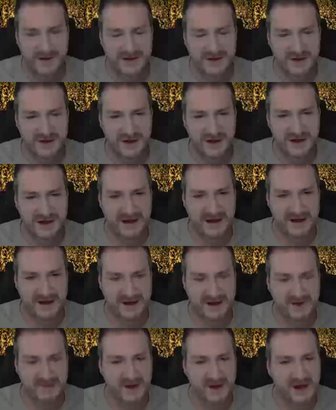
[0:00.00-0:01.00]
I mean, sure, you can
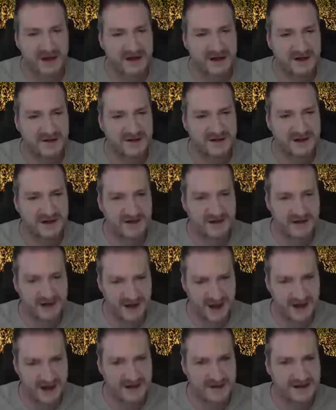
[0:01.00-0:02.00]
get a general idea as you're
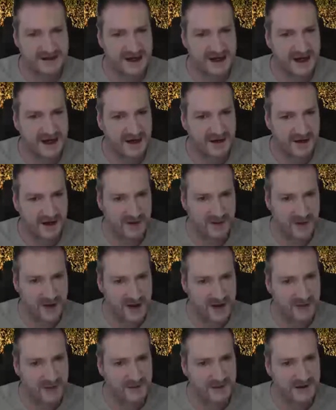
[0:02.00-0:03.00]
laying the scene out like
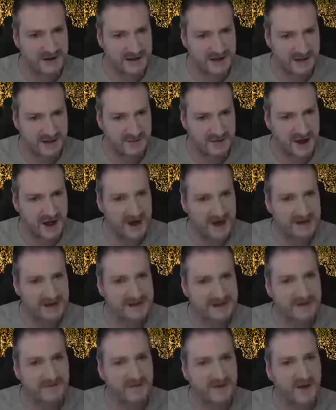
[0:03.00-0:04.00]
we are, but um, like
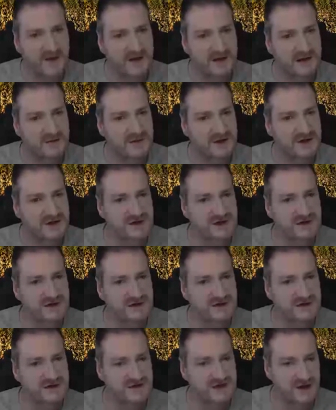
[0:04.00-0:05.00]
I said, the final image,
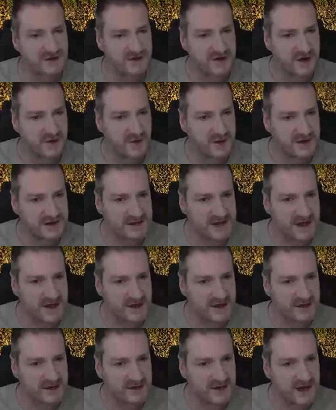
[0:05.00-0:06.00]
you just don't know what it's
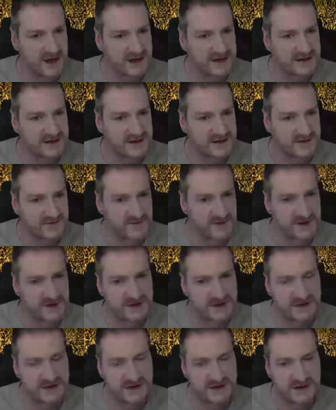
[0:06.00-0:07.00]
going to look like until it's
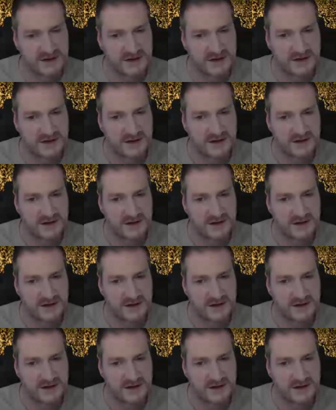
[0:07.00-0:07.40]
finished.